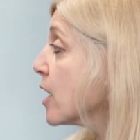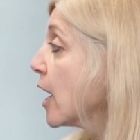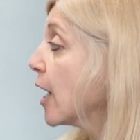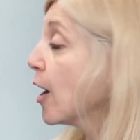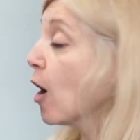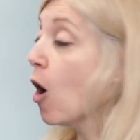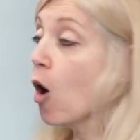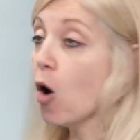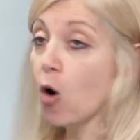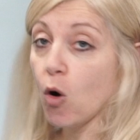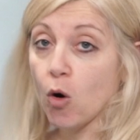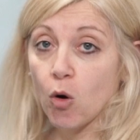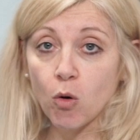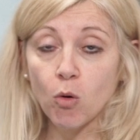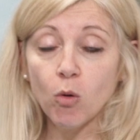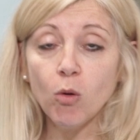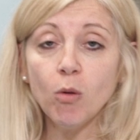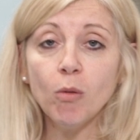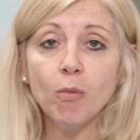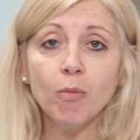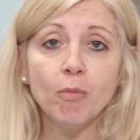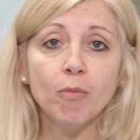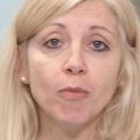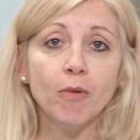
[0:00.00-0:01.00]
and
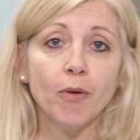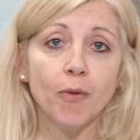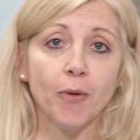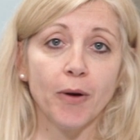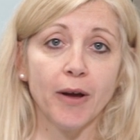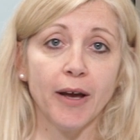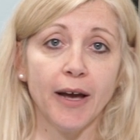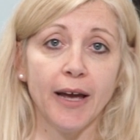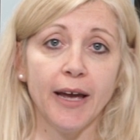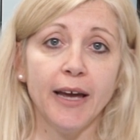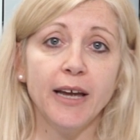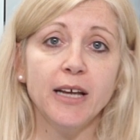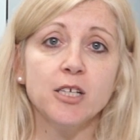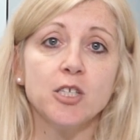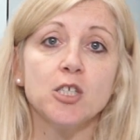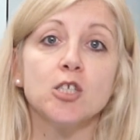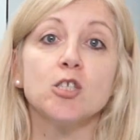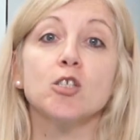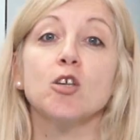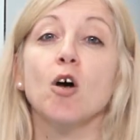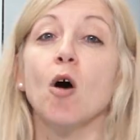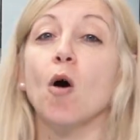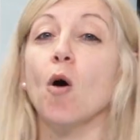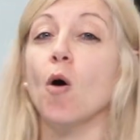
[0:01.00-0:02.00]
uncle, okay?
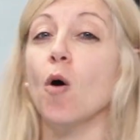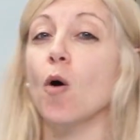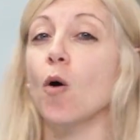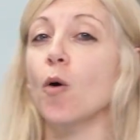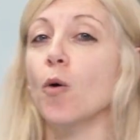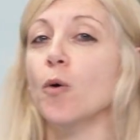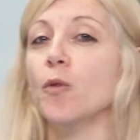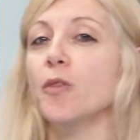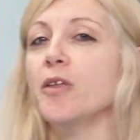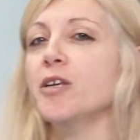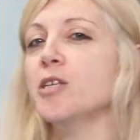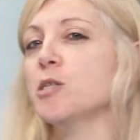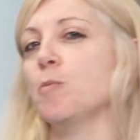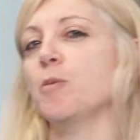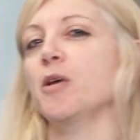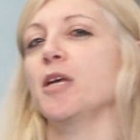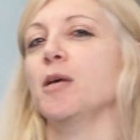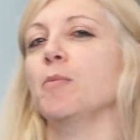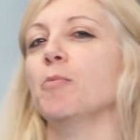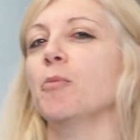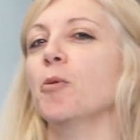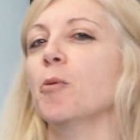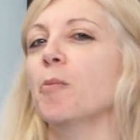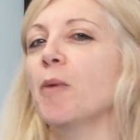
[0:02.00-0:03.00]
So these
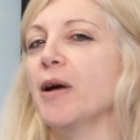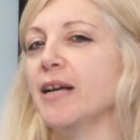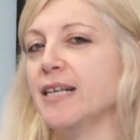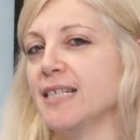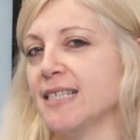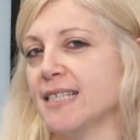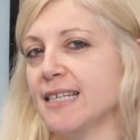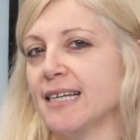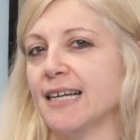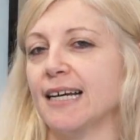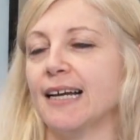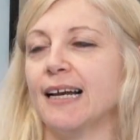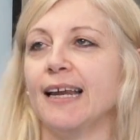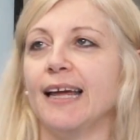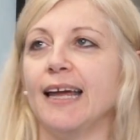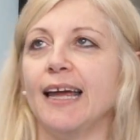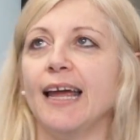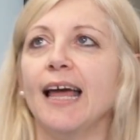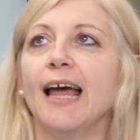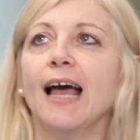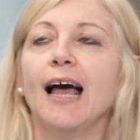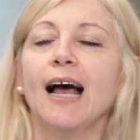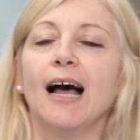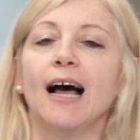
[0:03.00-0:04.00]
people basically,